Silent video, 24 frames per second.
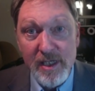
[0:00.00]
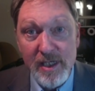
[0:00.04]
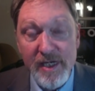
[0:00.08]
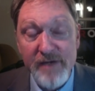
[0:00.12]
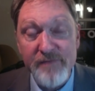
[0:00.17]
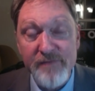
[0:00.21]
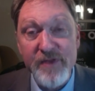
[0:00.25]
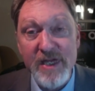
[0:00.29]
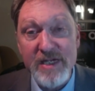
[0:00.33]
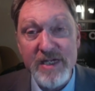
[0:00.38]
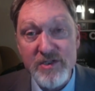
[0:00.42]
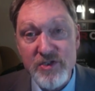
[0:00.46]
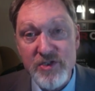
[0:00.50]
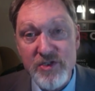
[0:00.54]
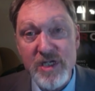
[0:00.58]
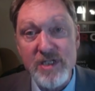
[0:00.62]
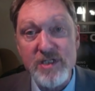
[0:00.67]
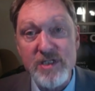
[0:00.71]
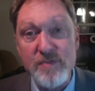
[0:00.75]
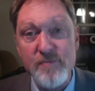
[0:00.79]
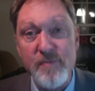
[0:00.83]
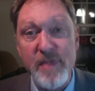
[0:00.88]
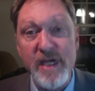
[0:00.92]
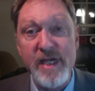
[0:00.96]
If they
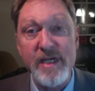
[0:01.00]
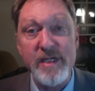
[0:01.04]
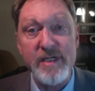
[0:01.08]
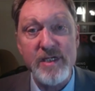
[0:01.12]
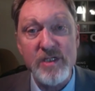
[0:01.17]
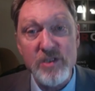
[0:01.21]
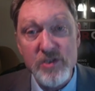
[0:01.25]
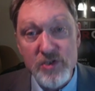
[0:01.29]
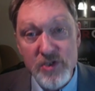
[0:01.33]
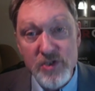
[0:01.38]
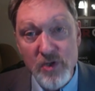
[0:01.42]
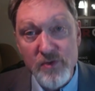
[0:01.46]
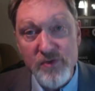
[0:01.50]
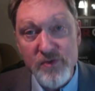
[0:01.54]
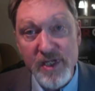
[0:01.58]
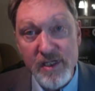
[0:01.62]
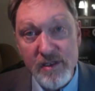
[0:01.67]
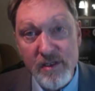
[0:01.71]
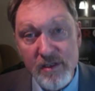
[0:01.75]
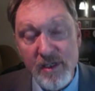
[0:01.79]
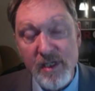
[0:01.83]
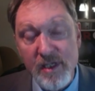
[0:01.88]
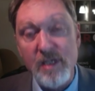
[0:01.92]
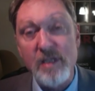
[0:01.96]
just made it so
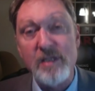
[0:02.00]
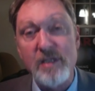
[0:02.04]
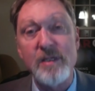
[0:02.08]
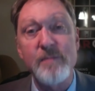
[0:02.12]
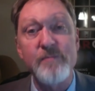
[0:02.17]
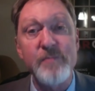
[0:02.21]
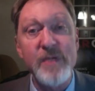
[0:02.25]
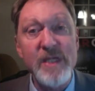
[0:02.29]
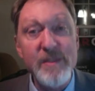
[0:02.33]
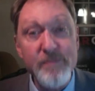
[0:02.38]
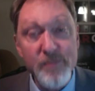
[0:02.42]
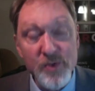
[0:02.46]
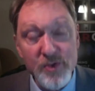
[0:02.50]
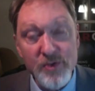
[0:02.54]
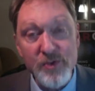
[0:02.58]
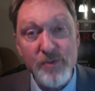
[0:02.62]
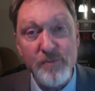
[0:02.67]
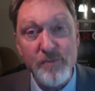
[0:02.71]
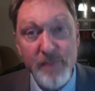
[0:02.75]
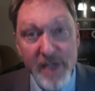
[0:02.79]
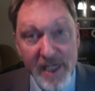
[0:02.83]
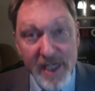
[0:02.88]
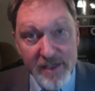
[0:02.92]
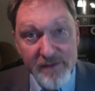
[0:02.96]
that the people
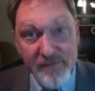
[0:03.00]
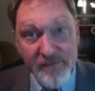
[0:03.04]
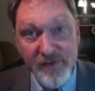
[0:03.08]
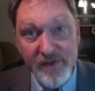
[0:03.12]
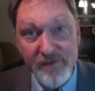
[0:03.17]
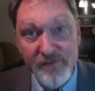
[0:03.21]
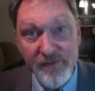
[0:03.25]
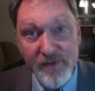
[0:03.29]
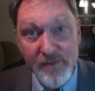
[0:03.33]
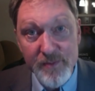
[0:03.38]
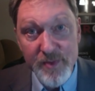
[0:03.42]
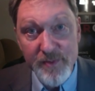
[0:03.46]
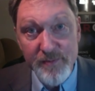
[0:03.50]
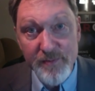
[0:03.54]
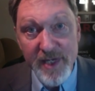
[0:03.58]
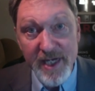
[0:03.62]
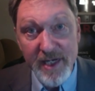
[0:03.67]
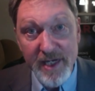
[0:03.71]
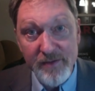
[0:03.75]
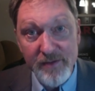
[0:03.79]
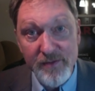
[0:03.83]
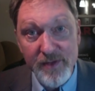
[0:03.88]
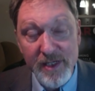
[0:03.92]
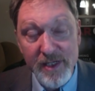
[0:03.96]
who benefit from the
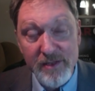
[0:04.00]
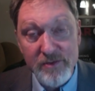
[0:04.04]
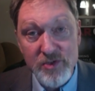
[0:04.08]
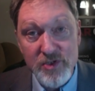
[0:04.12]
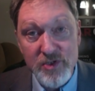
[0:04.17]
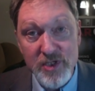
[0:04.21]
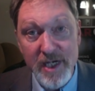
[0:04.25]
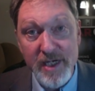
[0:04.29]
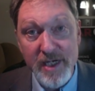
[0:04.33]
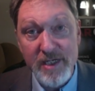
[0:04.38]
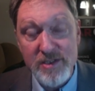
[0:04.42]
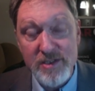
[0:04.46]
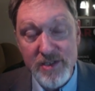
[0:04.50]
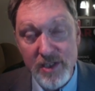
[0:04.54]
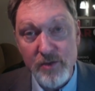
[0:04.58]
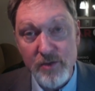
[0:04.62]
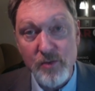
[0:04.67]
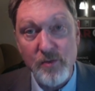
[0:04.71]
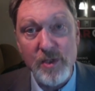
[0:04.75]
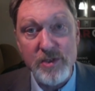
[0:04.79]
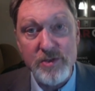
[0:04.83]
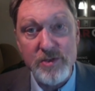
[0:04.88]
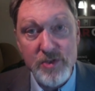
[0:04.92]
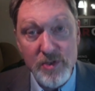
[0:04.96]
background checks are
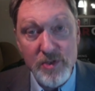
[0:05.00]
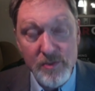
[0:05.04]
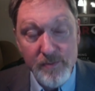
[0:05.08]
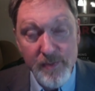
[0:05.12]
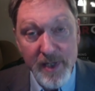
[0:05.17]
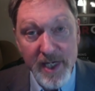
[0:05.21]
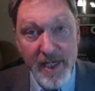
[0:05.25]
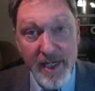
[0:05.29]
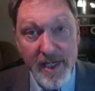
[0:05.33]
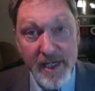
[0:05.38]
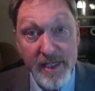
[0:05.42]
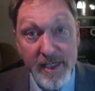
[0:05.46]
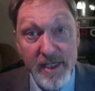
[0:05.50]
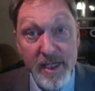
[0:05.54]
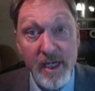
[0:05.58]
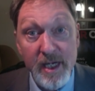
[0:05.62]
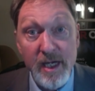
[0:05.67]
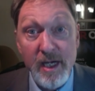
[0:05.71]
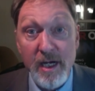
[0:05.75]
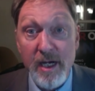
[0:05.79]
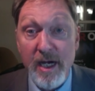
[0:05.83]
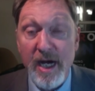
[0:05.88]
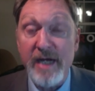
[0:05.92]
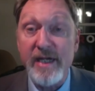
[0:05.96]
the ones who pay,
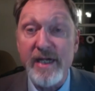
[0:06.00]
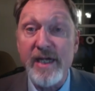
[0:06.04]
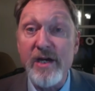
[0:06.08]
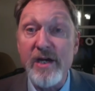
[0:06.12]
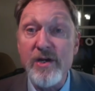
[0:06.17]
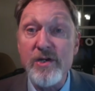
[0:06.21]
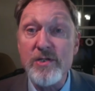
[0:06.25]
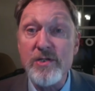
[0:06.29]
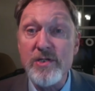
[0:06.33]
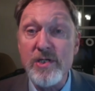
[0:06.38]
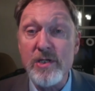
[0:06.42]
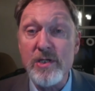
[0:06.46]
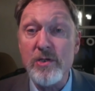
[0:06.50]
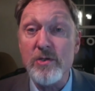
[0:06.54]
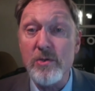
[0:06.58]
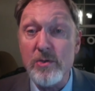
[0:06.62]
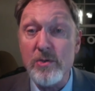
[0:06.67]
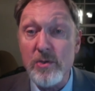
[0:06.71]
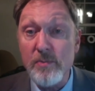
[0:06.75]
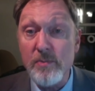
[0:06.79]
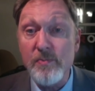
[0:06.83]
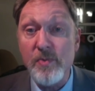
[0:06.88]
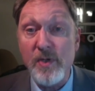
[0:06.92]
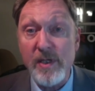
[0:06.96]
I guarantee you,
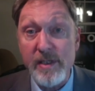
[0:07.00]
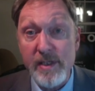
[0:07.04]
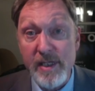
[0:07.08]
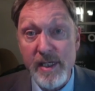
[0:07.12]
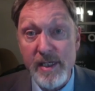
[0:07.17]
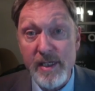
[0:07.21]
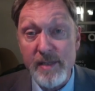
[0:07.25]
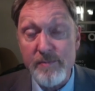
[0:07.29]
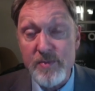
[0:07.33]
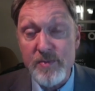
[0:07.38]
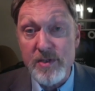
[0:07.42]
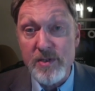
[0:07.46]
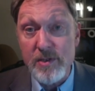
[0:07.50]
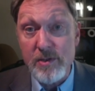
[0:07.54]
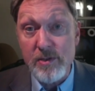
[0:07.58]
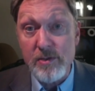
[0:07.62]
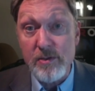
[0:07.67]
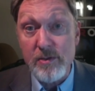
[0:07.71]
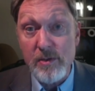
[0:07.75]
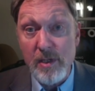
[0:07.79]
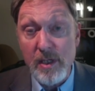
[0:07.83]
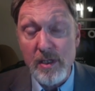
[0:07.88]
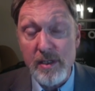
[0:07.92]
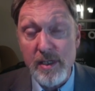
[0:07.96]
you bring that up
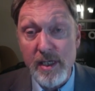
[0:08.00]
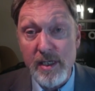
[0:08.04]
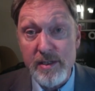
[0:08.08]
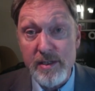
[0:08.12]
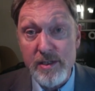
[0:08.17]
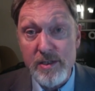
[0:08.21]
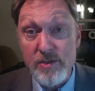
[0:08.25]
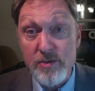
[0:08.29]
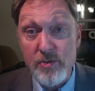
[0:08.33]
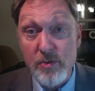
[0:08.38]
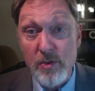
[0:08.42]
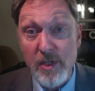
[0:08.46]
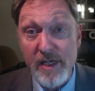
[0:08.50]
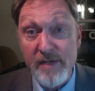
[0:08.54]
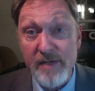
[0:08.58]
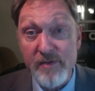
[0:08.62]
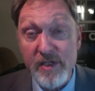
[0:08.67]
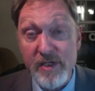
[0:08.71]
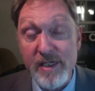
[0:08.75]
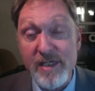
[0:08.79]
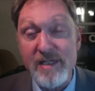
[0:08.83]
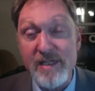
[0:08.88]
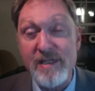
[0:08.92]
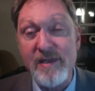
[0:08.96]
to a gun control
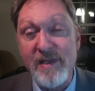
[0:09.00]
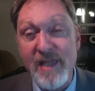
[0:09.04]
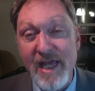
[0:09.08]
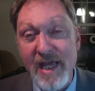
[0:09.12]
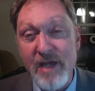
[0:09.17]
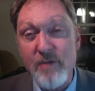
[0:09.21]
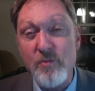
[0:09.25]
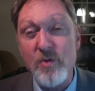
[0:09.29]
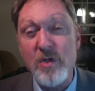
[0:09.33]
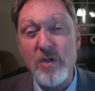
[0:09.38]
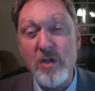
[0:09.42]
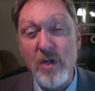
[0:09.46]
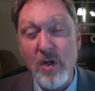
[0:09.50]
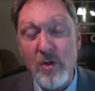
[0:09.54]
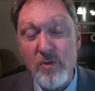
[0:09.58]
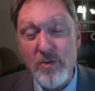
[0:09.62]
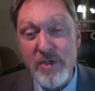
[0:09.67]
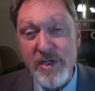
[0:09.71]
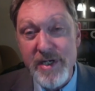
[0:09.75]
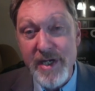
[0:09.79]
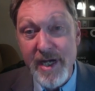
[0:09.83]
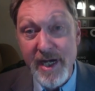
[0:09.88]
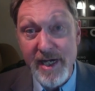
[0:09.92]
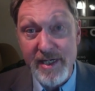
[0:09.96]
advocate, they will go
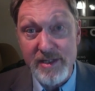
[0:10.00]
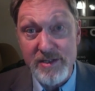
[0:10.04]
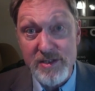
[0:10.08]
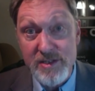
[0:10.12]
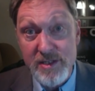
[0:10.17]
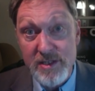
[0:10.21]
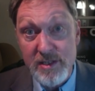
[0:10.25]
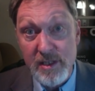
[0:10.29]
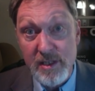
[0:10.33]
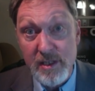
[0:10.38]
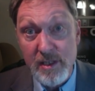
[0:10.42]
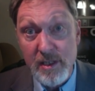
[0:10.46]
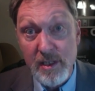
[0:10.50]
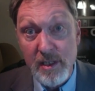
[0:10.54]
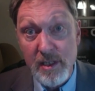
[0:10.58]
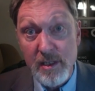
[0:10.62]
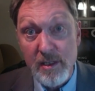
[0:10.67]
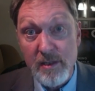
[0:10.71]
nuts.